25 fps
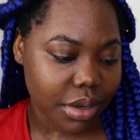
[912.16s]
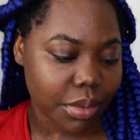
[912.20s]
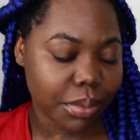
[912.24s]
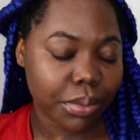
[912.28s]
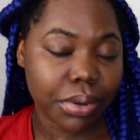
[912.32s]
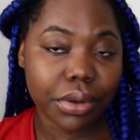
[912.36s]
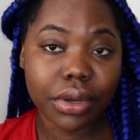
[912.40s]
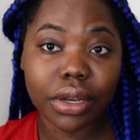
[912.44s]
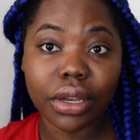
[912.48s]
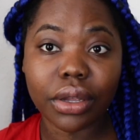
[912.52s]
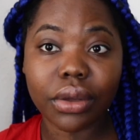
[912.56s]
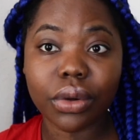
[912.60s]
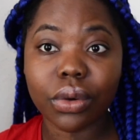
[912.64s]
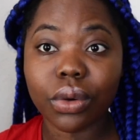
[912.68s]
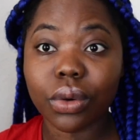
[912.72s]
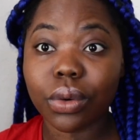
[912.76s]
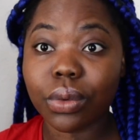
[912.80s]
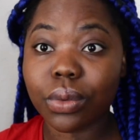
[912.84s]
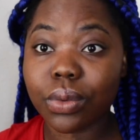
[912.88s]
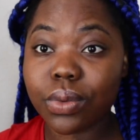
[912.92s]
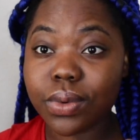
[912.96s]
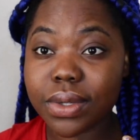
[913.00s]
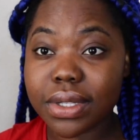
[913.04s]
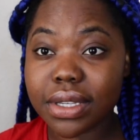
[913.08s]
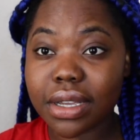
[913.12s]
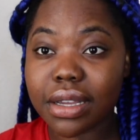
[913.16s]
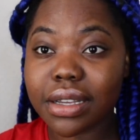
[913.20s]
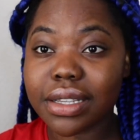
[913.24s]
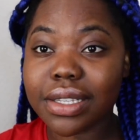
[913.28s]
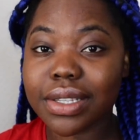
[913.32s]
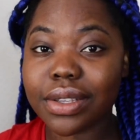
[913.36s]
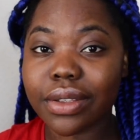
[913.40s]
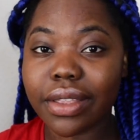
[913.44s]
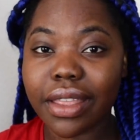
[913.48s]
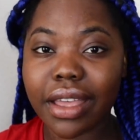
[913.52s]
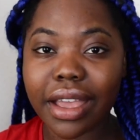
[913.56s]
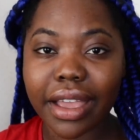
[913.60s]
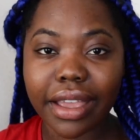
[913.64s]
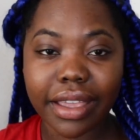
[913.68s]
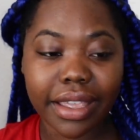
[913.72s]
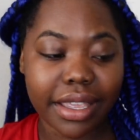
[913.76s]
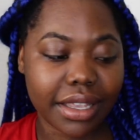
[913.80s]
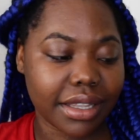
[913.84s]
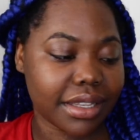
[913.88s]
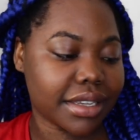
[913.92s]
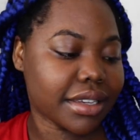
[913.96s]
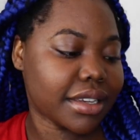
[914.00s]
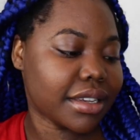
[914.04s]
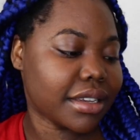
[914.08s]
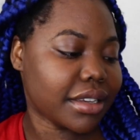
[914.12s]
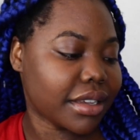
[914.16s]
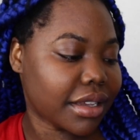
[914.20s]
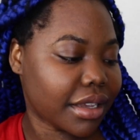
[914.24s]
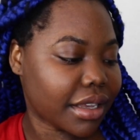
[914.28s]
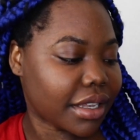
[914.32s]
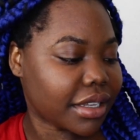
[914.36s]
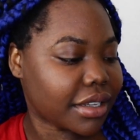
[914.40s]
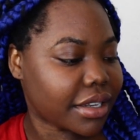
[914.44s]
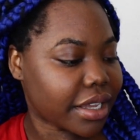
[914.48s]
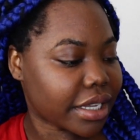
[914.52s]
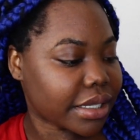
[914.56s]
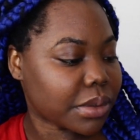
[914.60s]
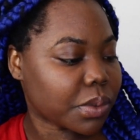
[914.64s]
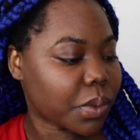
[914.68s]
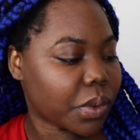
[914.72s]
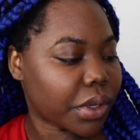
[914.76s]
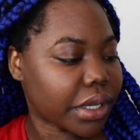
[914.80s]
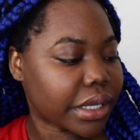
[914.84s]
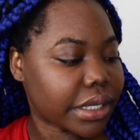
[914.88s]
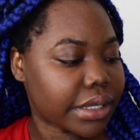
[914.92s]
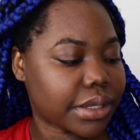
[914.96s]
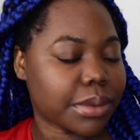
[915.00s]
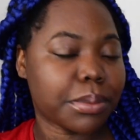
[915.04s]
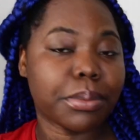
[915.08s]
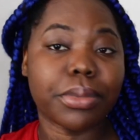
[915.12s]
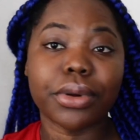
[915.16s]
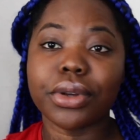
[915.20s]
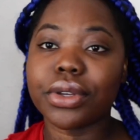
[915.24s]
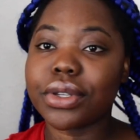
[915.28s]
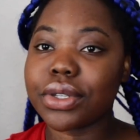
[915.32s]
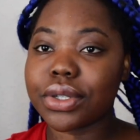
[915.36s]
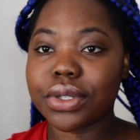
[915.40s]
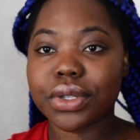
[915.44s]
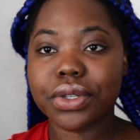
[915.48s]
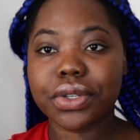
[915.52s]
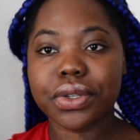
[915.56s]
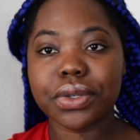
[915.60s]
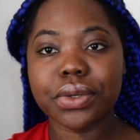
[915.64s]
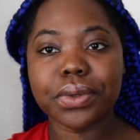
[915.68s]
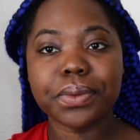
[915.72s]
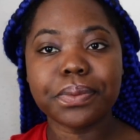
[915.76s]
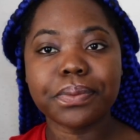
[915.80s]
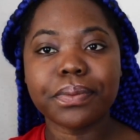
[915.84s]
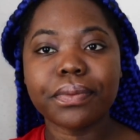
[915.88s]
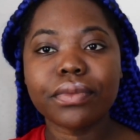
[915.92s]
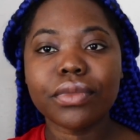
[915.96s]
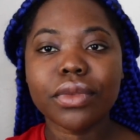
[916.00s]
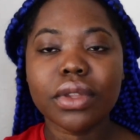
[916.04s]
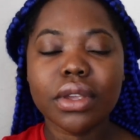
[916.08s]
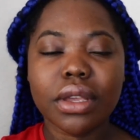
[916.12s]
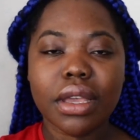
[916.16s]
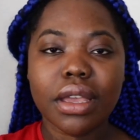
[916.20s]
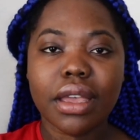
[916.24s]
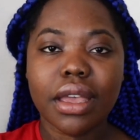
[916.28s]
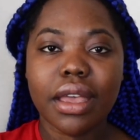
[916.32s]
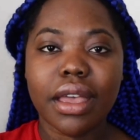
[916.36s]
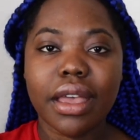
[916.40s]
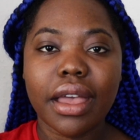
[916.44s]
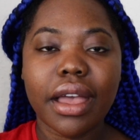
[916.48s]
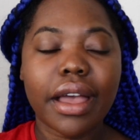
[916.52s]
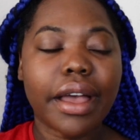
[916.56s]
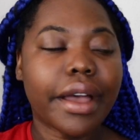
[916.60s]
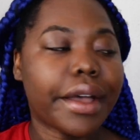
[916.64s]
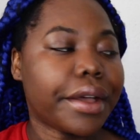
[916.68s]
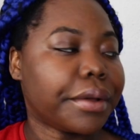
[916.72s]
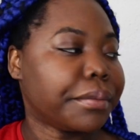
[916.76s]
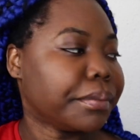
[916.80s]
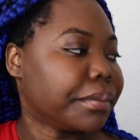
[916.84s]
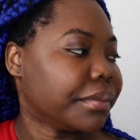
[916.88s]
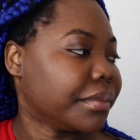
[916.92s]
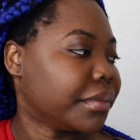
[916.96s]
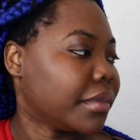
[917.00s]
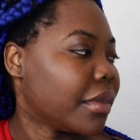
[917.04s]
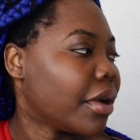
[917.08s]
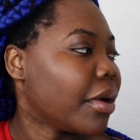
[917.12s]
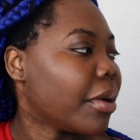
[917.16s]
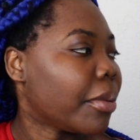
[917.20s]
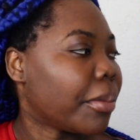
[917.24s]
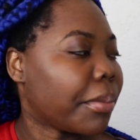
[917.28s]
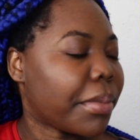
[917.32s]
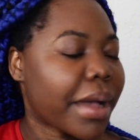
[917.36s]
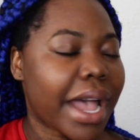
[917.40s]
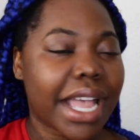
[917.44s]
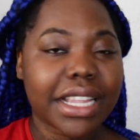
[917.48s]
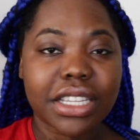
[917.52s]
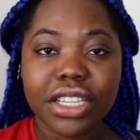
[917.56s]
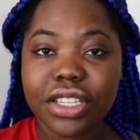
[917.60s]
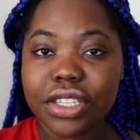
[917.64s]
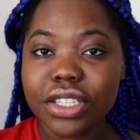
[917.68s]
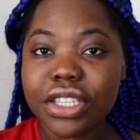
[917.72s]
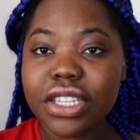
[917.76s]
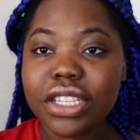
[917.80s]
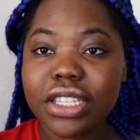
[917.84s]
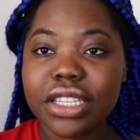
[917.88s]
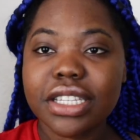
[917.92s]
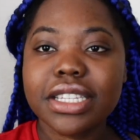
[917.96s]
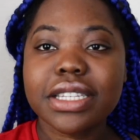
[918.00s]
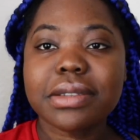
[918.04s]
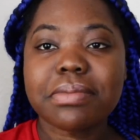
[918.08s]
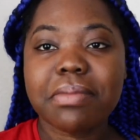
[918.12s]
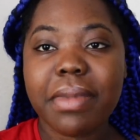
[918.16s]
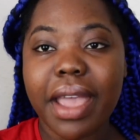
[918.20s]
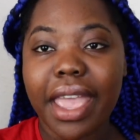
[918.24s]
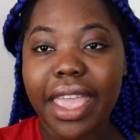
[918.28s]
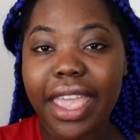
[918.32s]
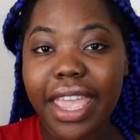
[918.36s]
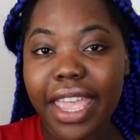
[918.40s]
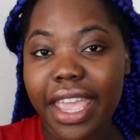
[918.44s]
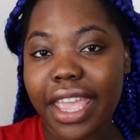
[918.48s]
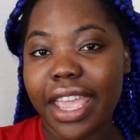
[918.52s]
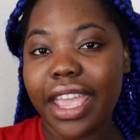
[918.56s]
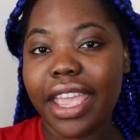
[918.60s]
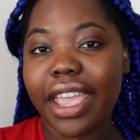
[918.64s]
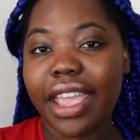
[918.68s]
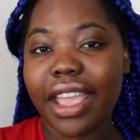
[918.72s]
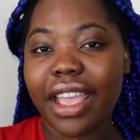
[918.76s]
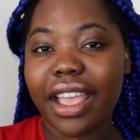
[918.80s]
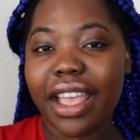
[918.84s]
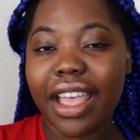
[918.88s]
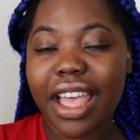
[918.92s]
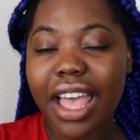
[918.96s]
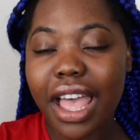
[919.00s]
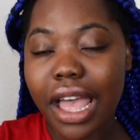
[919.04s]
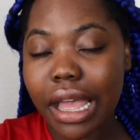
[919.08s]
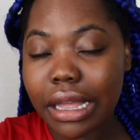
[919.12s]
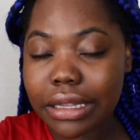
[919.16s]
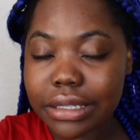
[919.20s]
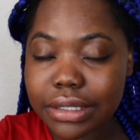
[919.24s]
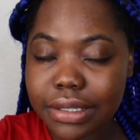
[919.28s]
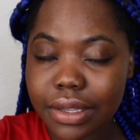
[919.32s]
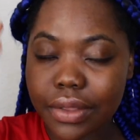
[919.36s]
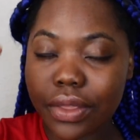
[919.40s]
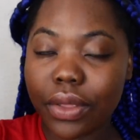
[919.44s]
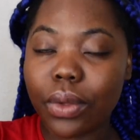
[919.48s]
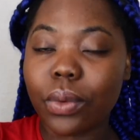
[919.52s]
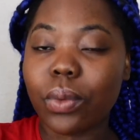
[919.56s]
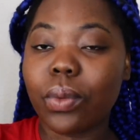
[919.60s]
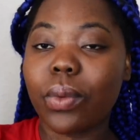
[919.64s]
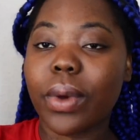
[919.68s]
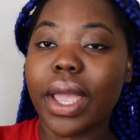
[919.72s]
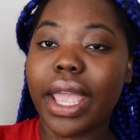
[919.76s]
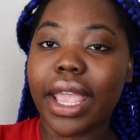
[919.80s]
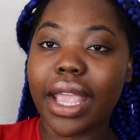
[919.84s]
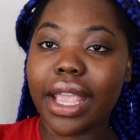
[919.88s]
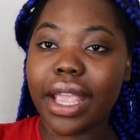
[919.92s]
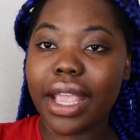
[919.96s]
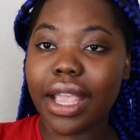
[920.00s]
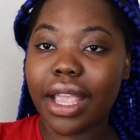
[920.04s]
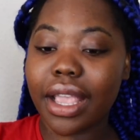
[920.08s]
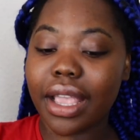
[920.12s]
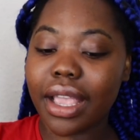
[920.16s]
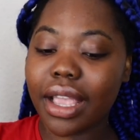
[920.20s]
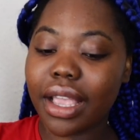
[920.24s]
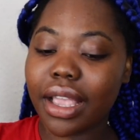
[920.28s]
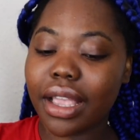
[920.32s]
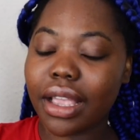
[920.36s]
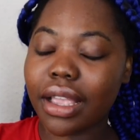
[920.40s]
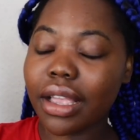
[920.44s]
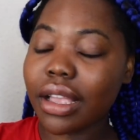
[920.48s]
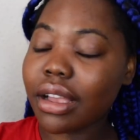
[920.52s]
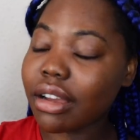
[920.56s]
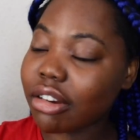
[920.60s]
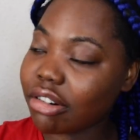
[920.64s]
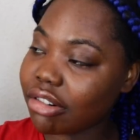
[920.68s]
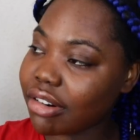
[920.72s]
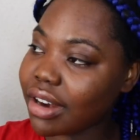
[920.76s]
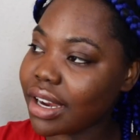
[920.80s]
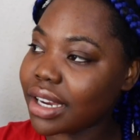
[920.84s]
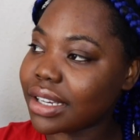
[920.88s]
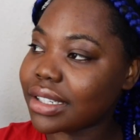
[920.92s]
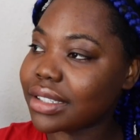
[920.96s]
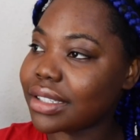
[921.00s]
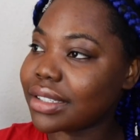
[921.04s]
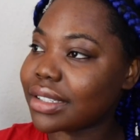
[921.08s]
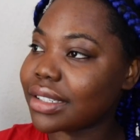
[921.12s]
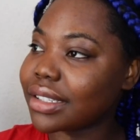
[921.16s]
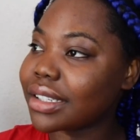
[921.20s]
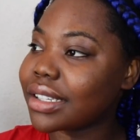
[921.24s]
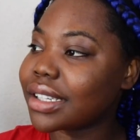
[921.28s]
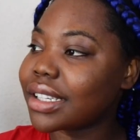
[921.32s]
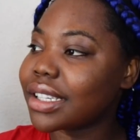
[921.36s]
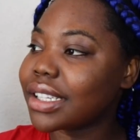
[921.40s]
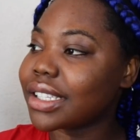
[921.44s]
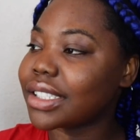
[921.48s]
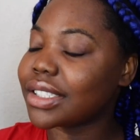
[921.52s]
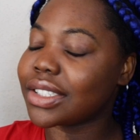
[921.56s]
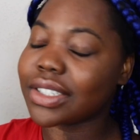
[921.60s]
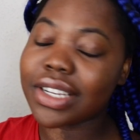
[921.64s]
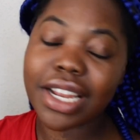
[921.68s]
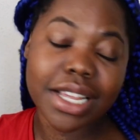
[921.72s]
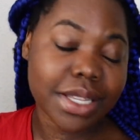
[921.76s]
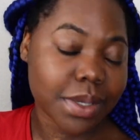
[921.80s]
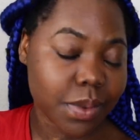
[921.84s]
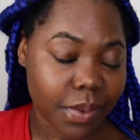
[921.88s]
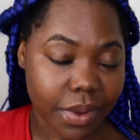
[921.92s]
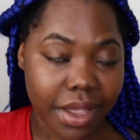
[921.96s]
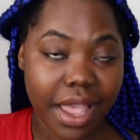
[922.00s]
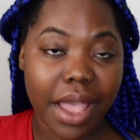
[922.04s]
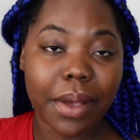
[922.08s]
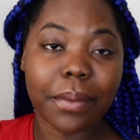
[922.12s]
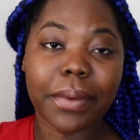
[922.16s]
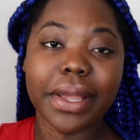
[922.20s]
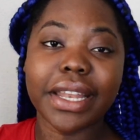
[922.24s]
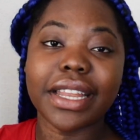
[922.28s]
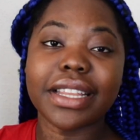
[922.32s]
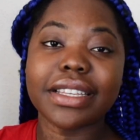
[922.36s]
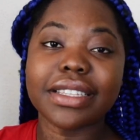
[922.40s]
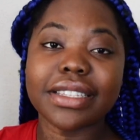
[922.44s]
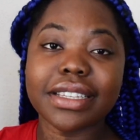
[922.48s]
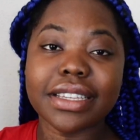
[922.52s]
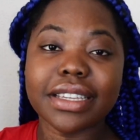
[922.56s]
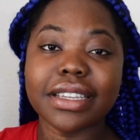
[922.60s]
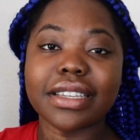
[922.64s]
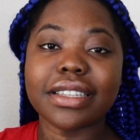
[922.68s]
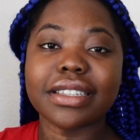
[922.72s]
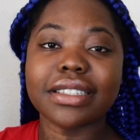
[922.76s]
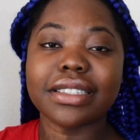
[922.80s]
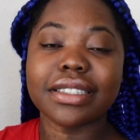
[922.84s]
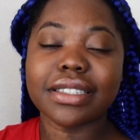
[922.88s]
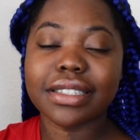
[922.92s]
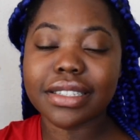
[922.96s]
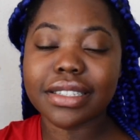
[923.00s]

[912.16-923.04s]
put it in hot water so that it does what it's supposed to do. But I just needed my hair out of the way. Alright? So that's what I went and did.